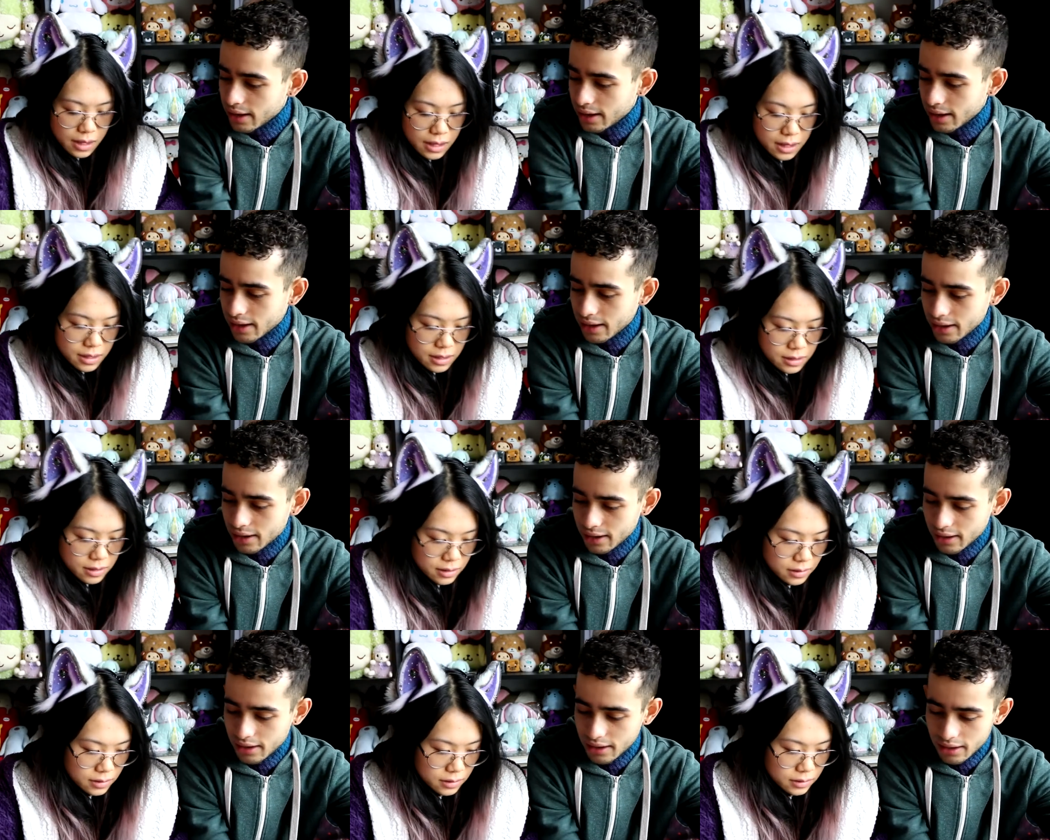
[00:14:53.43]

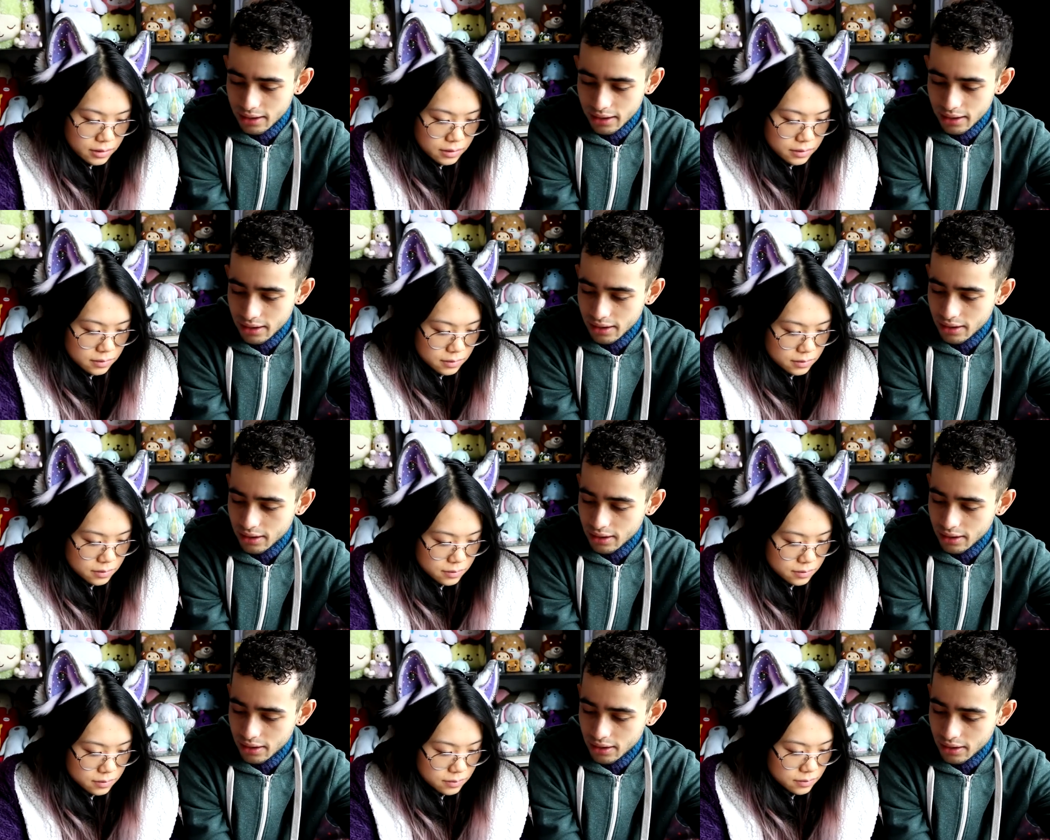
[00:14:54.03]

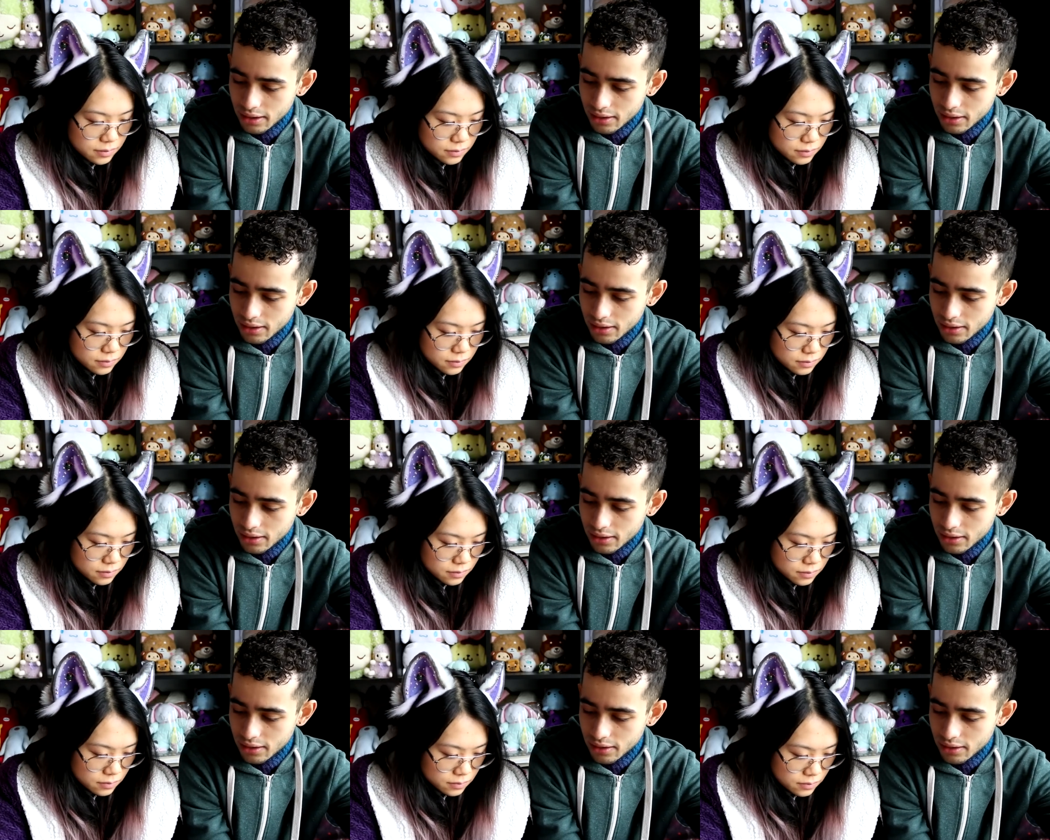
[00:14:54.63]

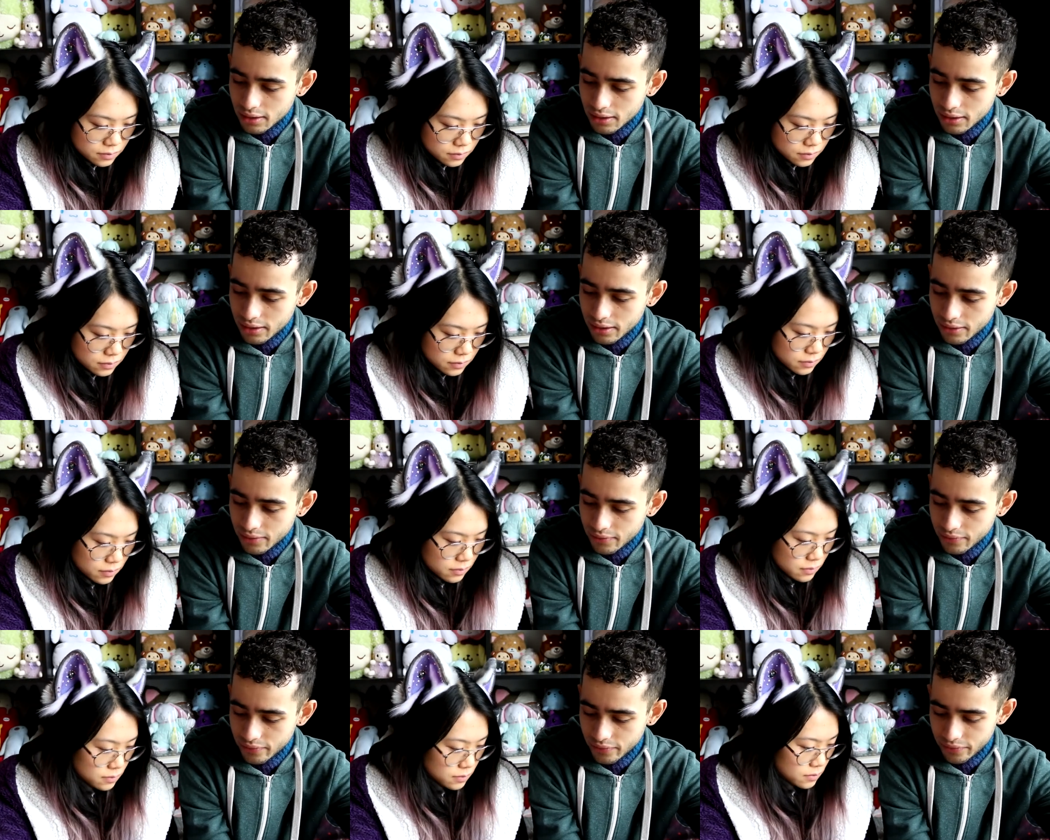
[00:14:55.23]

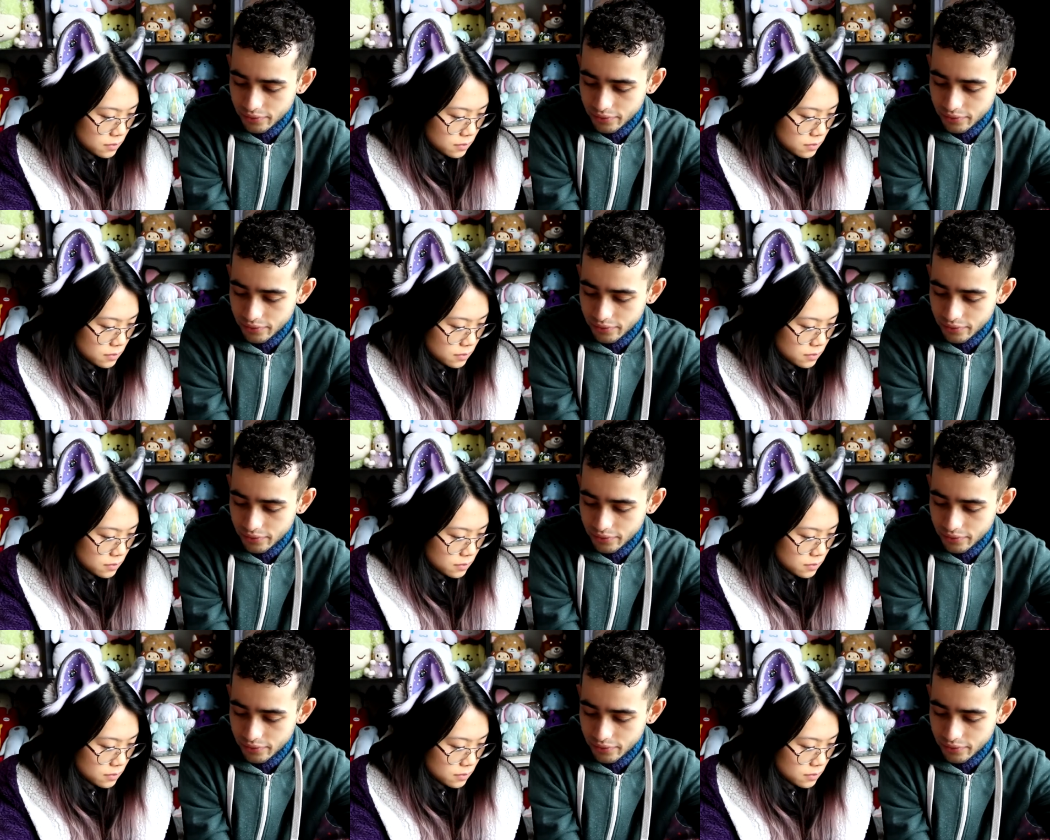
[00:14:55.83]
(no one is talking)